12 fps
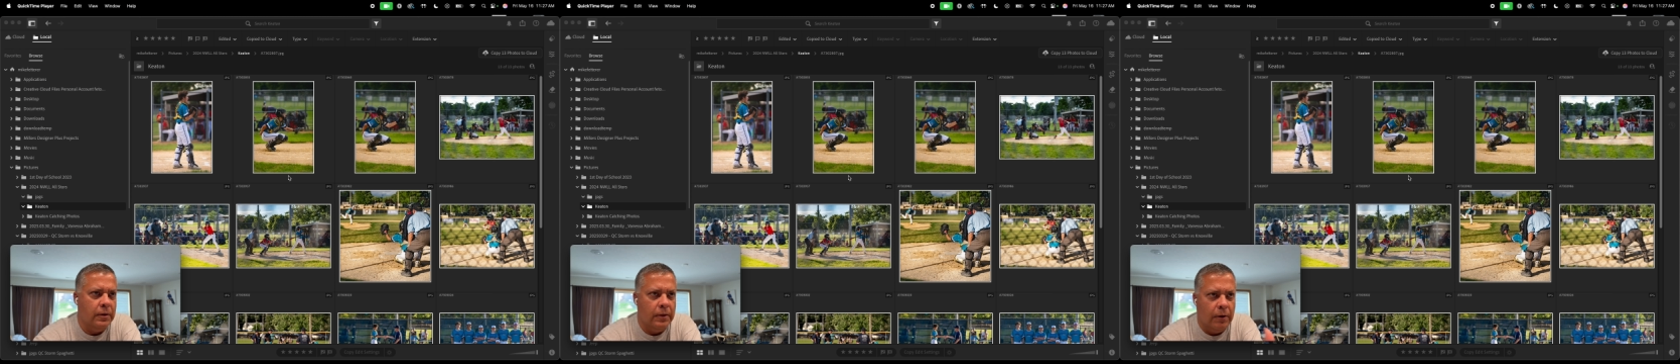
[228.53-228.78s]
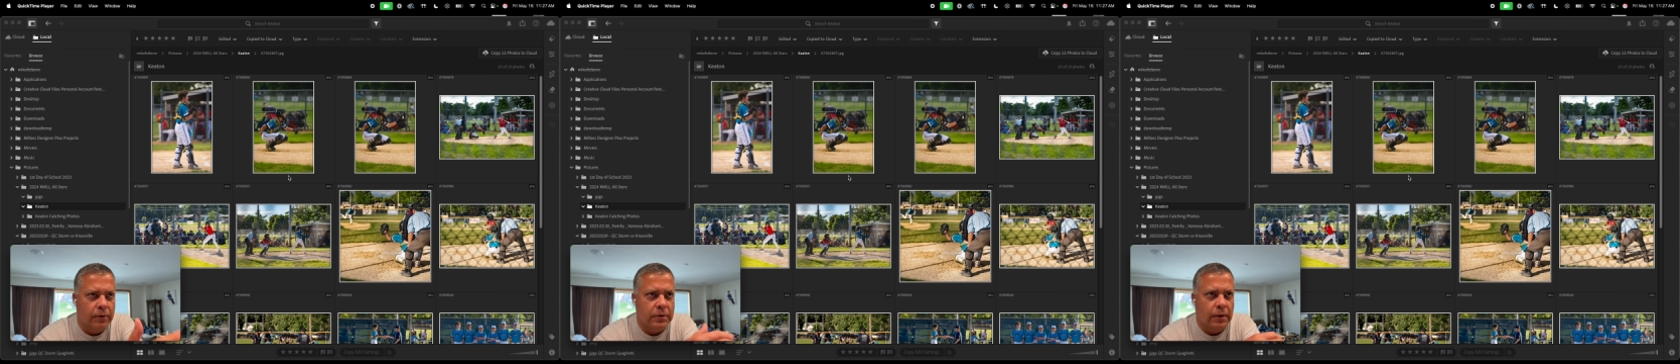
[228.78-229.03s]
an
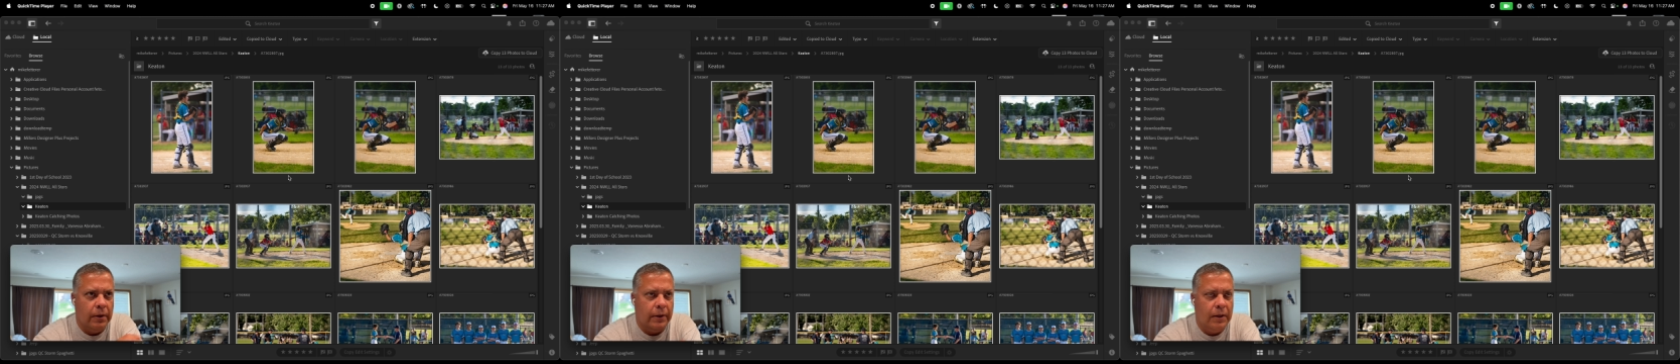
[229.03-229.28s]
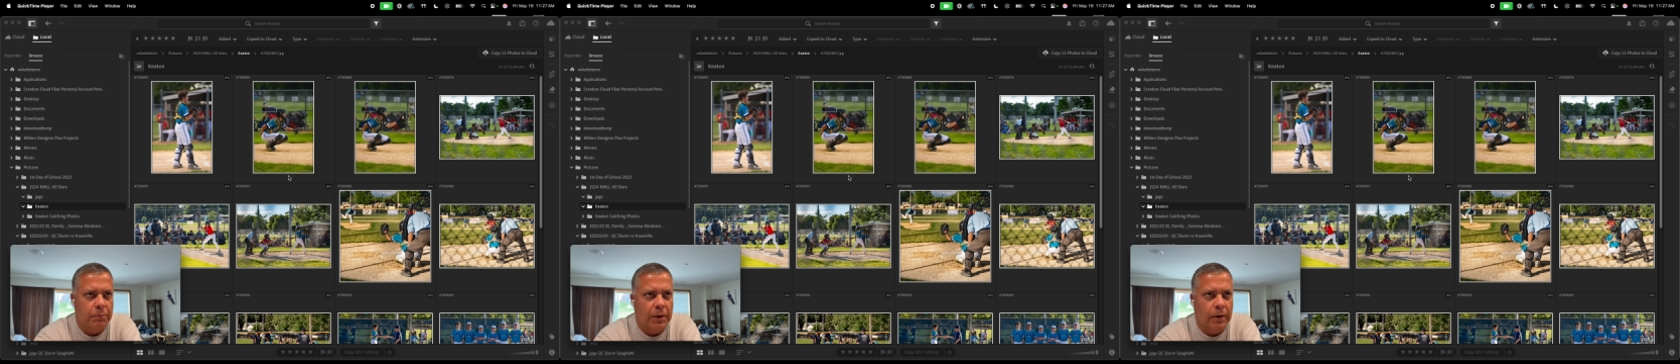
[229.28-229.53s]
all-star
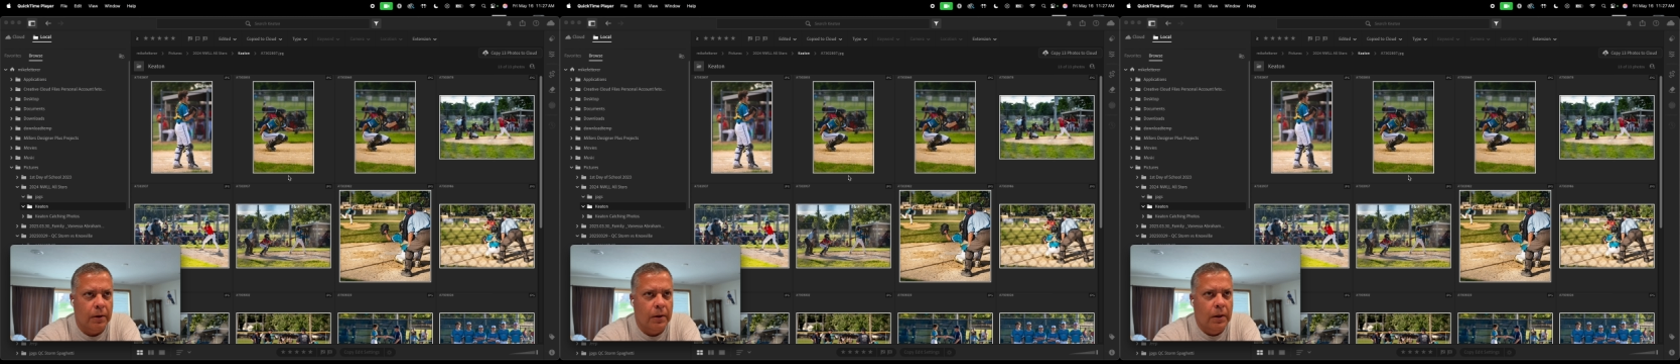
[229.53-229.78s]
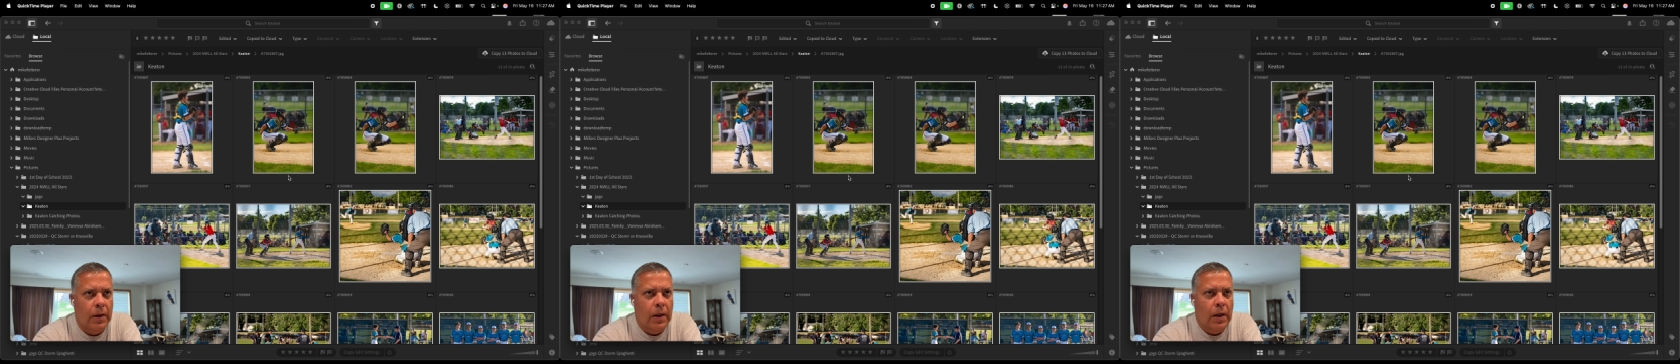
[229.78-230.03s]
game here.
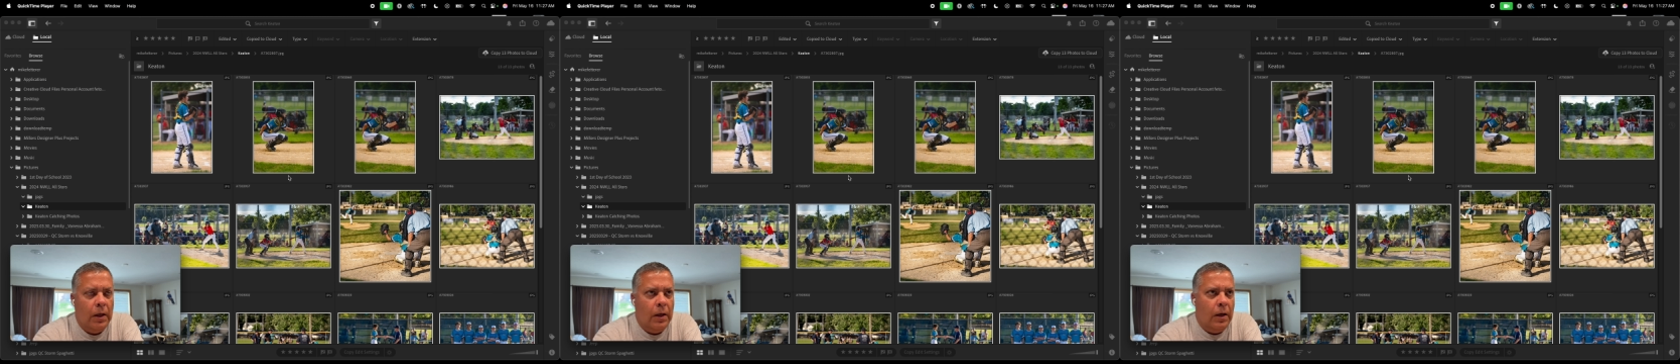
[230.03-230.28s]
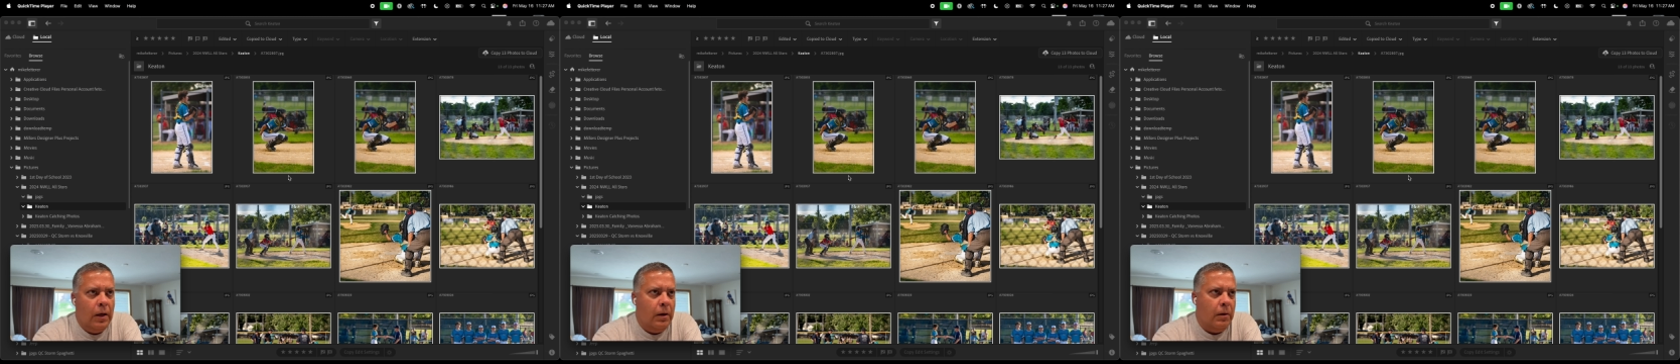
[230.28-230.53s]

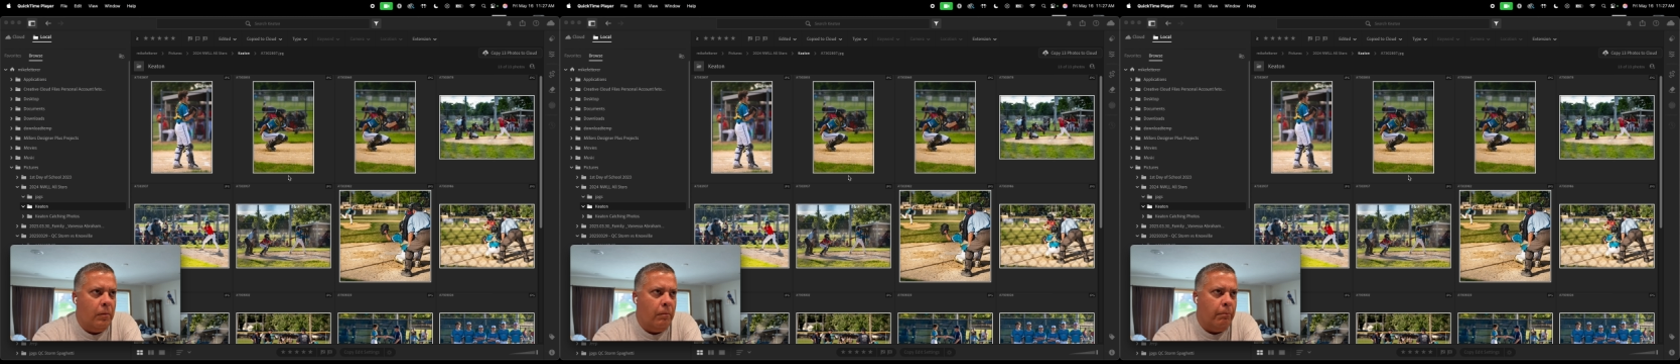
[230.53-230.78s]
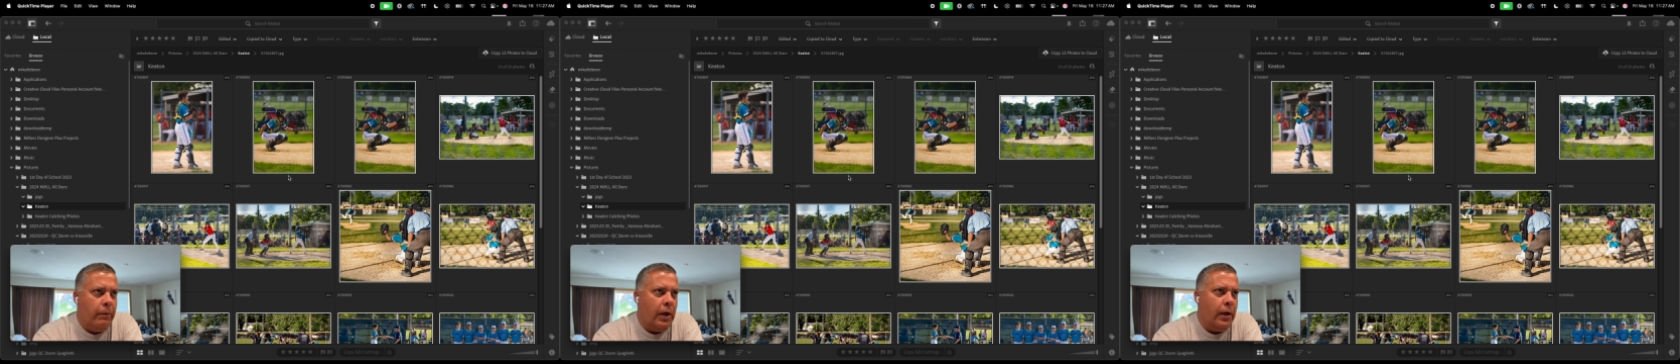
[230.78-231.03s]

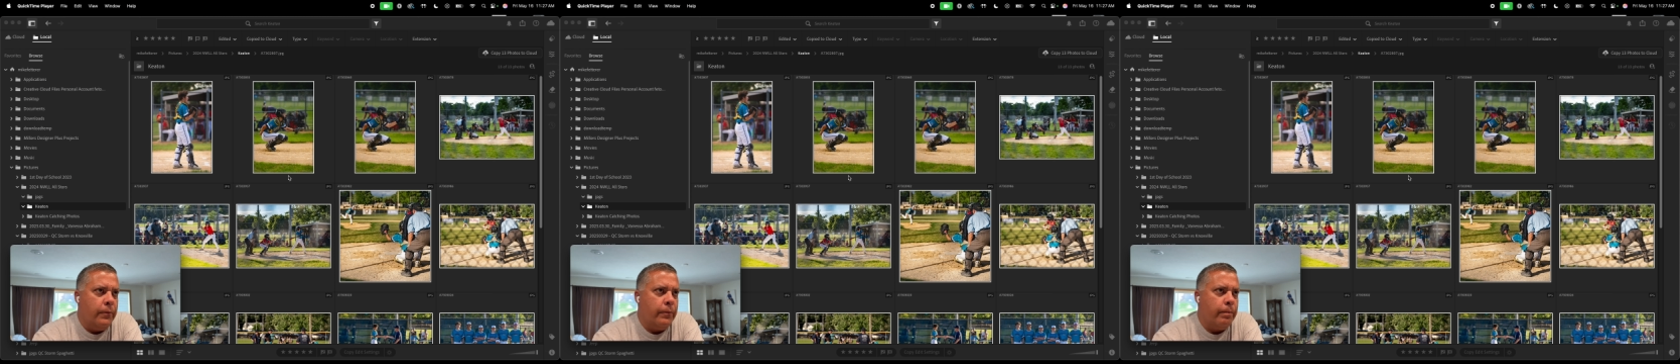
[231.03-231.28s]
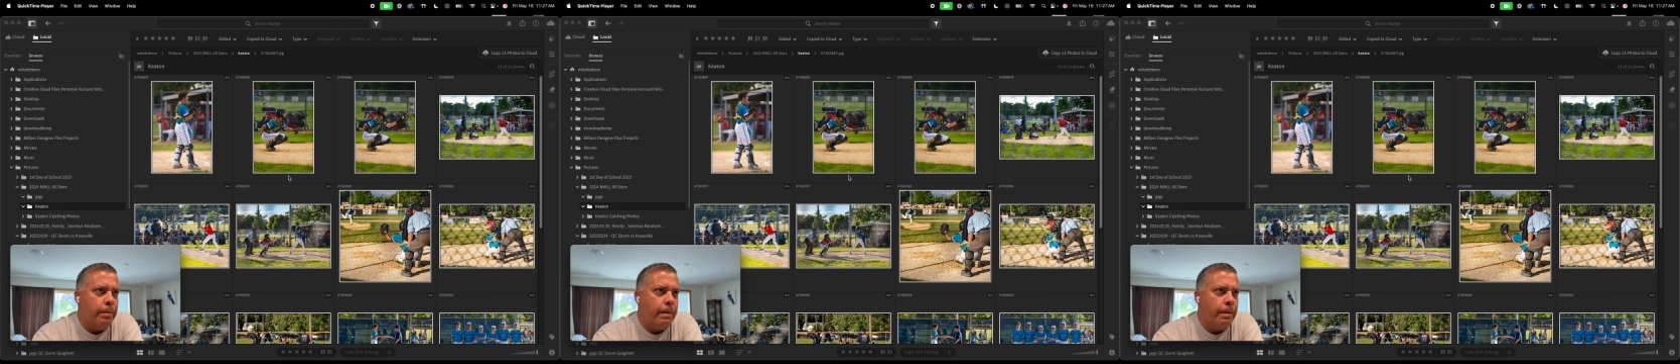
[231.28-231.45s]
But